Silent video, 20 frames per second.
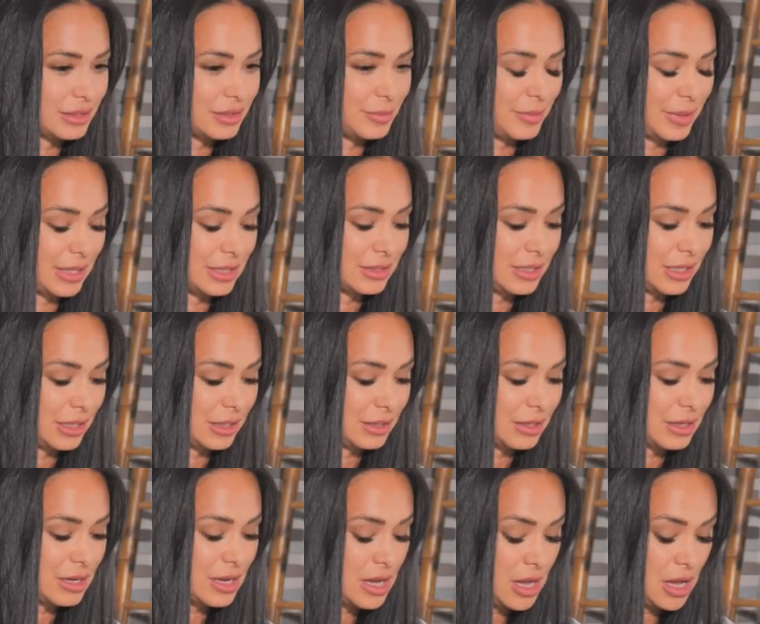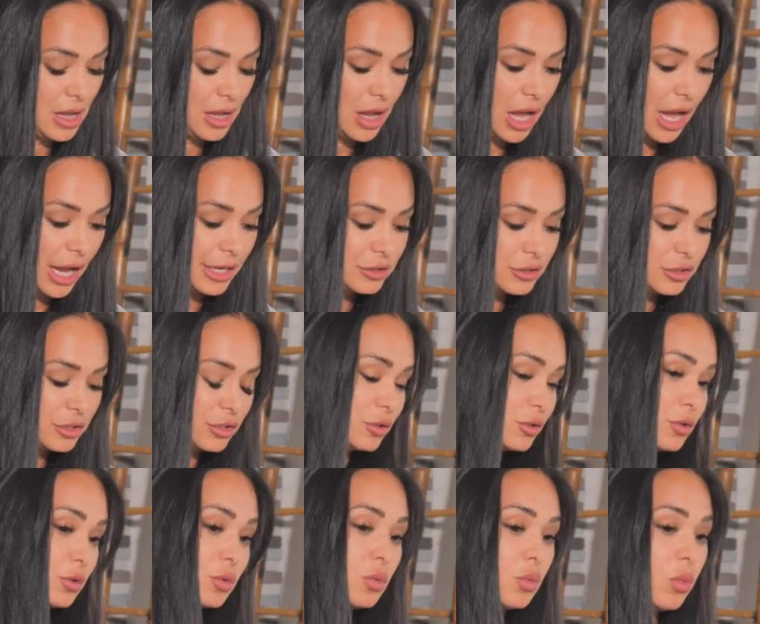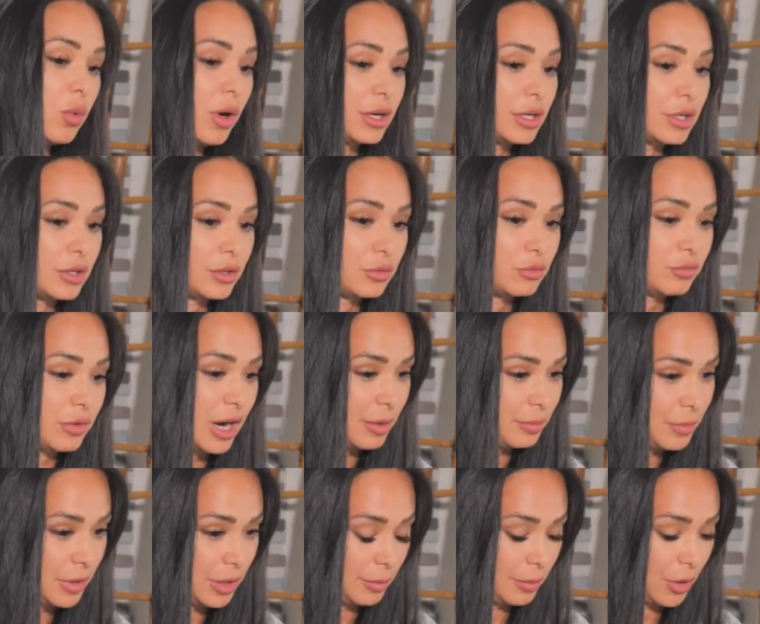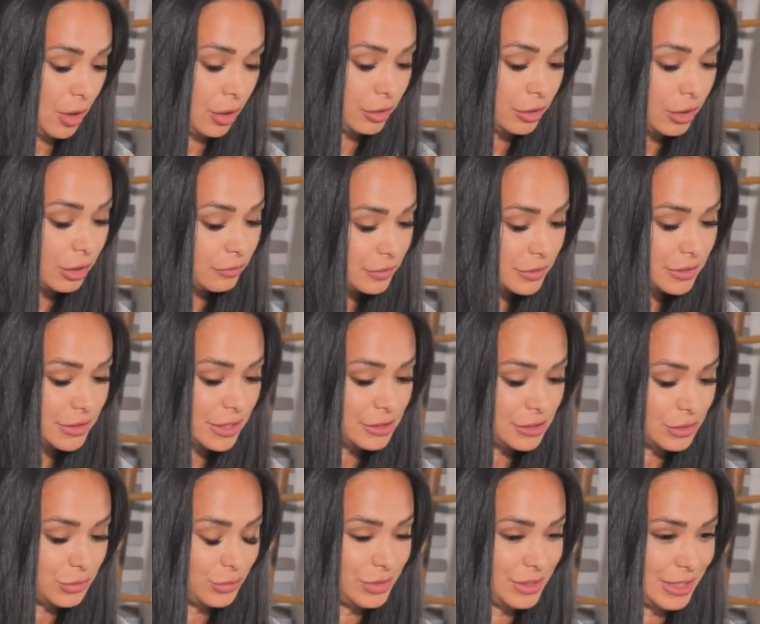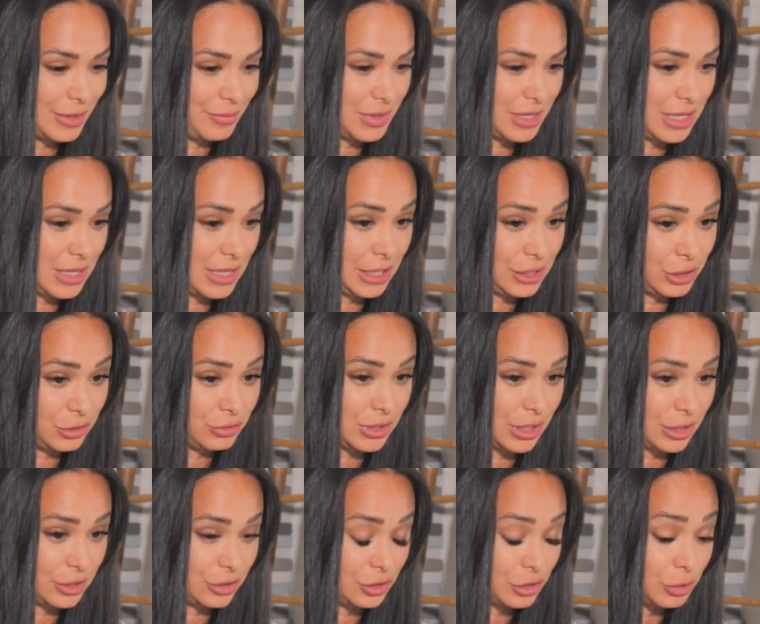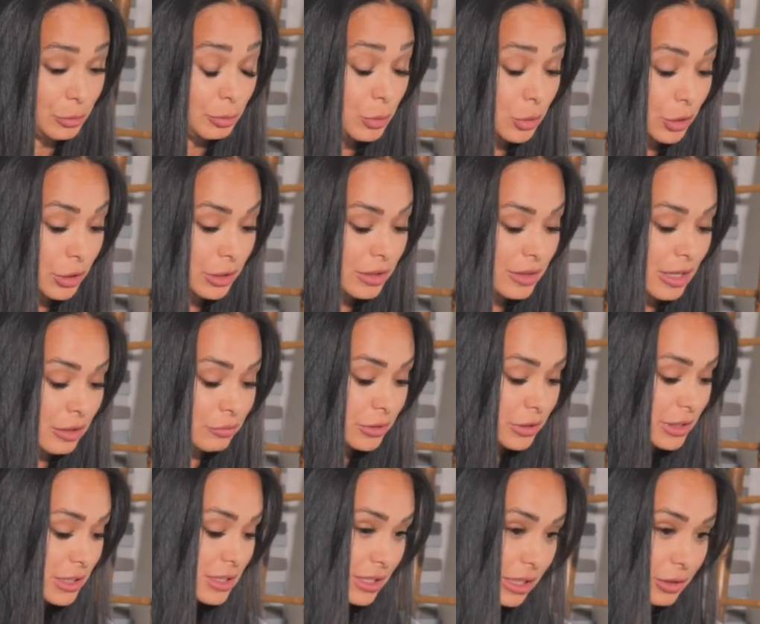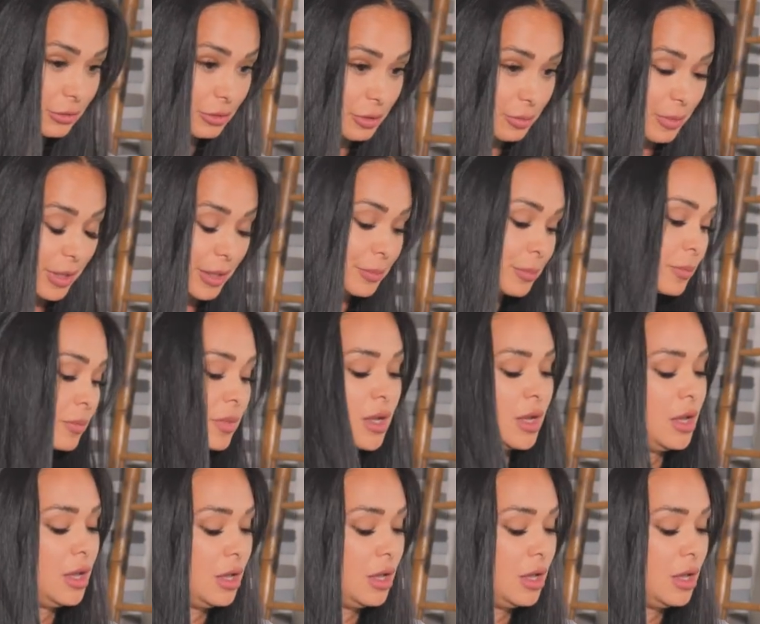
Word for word: That's amazing. I do want to wrap up our conversation with something that you said in your book that really stuck with me.